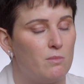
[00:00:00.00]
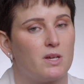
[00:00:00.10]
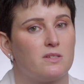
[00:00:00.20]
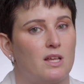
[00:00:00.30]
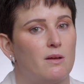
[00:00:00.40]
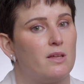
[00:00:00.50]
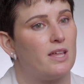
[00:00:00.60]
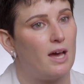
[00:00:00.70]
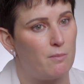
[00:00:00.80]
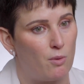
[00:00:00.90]
because at
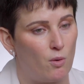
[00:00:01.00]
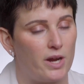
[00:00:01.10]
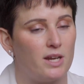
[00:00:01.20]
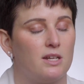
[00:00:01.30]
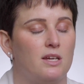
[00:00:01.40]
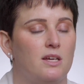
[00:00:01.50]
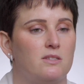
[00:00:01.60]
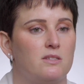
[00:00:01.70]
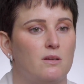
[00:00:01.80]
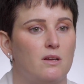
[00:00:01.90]
that point,
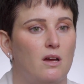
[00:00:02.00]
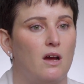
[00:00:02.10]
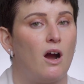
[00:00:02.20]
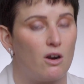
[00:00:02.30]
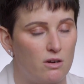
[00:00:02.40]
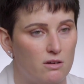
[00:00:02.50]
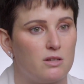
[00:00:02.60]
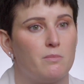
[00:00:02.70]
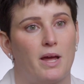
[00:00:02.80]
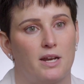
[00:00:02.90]
it's harder
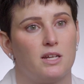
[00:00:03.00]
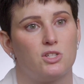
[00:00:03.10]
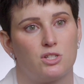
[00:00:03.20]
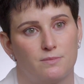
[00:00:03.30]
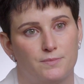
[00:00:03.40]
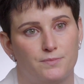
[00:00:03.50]
to manage.